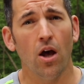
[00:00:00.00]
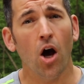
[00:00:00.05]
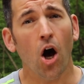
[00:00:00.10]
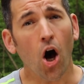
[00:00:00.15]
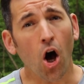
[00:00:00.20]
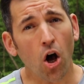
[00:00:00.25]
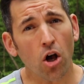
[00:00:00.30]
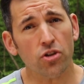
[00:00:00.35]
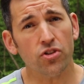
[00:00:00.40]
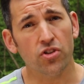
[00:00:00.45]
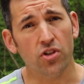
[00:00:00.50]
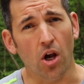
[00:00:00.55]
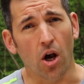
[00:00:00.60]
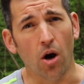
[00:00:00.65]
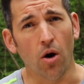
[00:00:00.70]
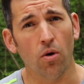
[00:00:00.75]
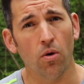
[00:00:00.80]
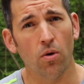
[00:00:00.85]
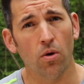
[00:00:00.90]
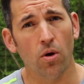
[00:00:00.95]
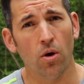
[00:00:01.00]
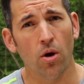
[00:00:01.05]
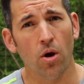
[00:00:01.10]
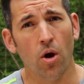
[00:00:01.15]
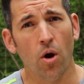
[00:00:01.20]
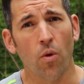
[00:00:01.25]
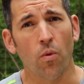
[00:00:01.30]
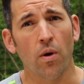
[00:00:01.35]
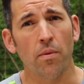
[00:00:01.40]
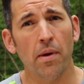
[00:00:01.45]
Also,
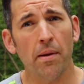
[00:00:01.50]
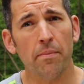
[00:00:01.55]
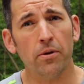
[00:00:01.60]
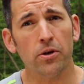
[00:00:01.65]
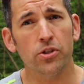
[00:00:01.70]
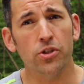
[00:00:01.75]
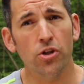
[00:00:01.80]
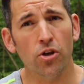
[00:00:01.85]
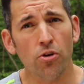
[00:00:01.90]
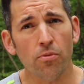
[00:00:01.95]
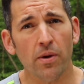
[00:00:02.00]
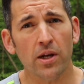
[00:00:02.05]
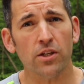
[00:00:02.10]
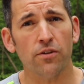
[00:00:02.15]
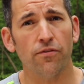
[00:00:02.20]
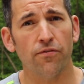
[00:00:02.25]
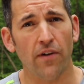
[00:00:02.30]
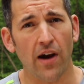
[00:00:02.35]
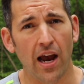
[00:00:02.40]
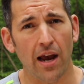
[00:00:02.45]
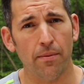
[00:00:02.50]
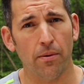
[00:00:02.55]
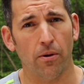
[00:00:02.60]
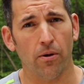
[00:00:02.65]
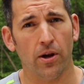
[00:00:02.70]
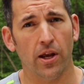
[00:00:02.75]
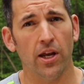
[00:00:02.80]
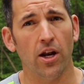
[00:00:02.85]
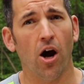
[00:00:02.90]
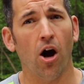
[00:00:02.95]
remember, too much fiber
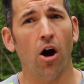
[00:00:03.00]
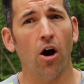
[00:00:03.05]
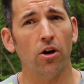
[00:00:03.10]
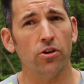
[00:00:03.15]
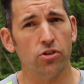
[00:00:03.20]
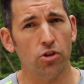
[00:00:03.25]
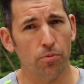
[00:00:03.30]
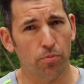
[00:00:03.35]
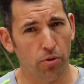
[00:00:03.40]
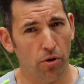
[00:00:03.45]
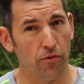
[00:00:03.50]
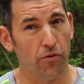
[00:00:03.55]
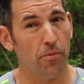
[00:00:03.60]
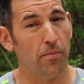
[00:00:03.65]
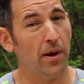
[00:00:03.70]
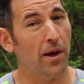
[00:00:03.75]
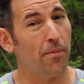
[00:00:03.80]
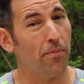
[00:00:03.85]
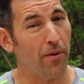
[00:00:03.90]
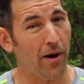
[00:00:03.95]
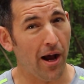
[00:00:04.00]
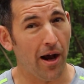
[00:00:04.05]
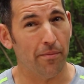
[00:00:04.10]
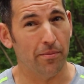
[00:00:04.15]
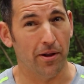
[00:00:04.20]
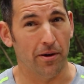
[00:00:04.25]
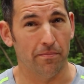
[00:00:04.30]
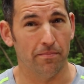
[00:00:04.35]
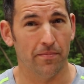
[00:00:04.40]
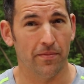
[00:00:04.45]
can also prove to be a
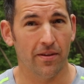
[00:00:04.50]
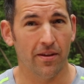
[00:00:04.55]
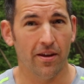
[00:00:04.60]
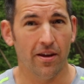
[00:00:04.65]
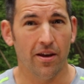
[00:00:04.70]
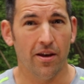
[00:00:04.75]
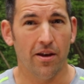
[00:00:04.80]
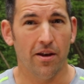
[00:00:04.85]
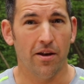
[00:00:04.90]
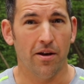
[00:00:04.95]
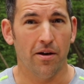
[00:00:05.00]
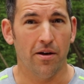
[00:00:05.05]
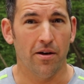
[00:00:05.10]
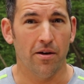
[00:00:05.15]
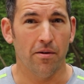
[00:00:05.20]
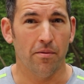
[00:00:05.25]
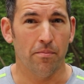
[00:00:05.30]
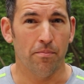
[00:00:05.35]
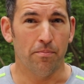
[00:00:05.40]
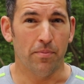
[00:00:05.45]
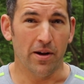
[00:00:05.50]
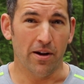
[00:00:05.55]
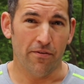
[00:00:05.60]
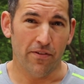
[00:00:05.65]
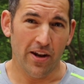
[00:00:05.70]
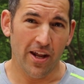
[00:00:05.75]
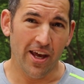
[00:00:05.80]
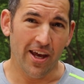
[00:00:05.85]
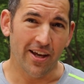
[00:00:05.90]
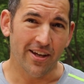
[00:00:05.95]
problem. But if
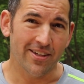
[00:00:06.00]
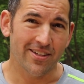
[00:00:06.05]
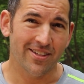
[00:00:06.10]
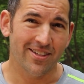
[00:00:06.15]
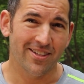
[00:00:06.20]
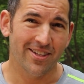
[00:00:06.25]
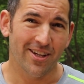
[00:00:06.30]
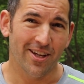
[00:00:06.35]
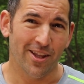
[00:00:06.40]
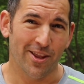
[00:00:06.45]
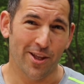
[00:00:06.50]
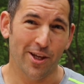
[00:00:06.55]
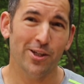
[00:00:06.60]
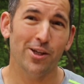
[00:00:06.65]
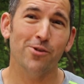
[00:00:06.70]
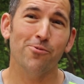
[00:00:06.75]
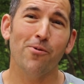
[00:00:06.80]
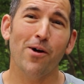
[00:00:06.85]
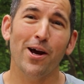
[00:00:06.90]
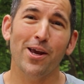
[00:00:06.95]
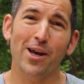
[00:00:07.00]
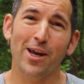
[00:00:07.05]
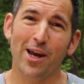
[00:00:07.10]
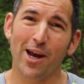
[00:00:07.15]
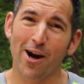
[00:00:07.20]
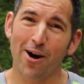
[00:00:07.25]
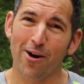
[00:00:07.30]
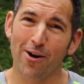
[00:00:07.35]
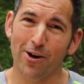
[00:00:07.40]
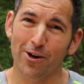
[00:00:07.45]
it is, this is why you
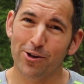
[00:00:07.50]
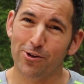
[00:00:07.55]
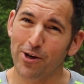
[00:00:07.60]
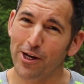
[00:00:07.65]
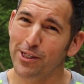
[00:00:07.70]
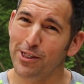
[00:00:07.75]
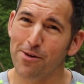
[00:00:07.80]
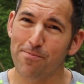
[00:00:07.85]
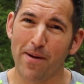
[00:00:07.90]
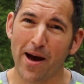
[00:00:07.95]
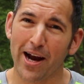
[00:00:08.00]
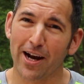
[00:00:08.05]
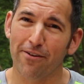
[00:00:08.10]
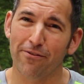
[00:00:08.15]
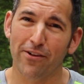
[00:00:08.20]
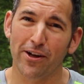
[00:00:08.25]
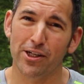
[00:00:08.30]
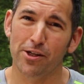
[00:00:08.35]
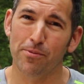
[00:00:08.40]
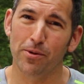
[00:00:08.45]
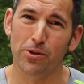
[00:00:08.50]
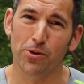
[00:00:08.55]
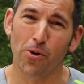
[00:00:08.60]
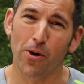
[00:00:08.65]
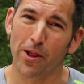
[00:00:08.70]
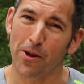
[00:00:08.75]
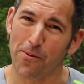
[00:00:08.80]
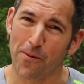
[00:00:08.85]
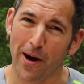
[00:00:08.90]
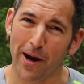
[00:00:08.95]
carry your trusty bag of flushable
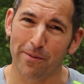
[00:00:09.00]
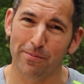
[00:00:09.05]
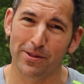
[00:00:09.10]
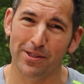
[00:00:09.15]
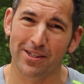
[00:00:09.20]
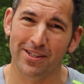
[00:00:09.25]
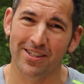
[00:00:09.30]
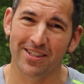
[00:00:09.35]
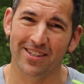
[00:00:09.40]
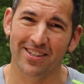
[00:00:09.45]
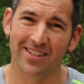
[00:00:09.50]
toilet wipes.